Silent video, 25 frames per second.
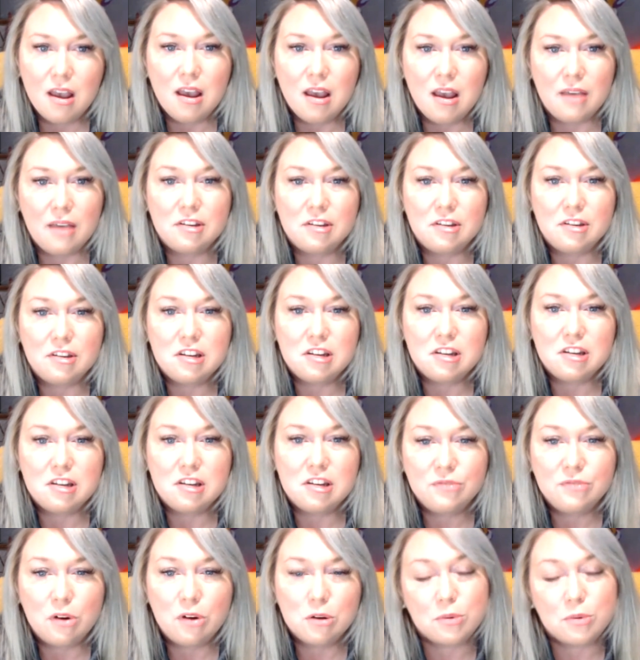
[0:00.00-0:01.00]
If the task
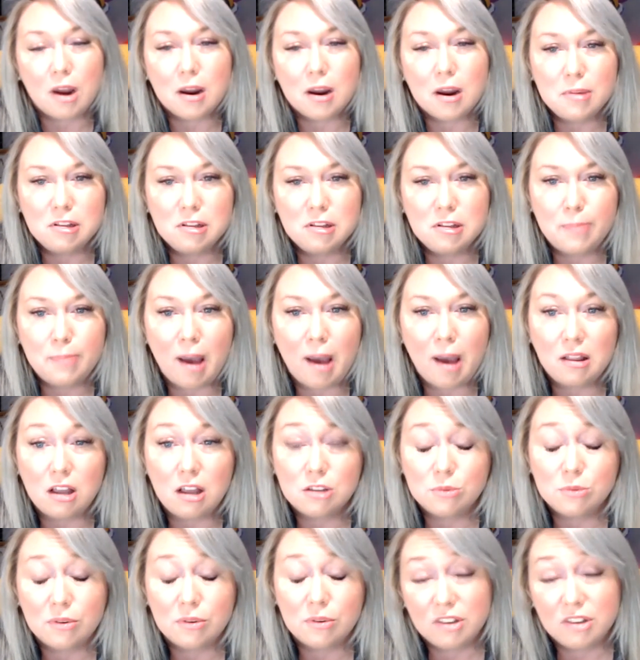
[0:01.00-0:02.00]
force recommends
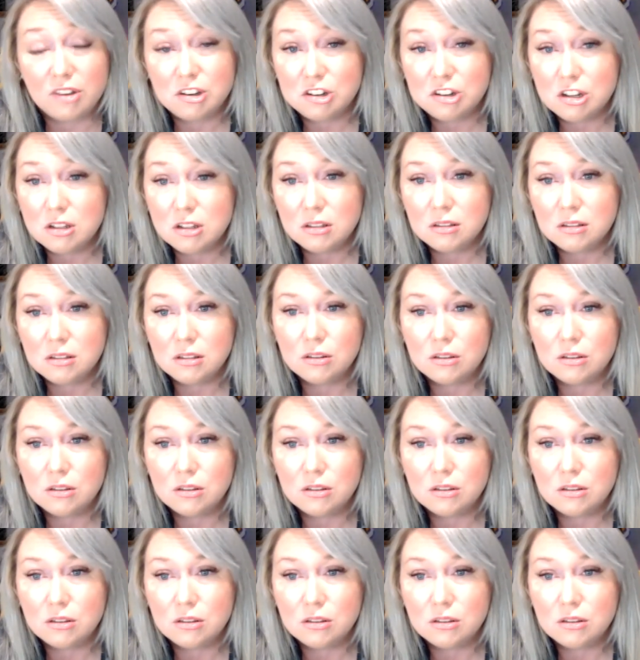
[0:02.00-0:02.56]
bylaws revisions,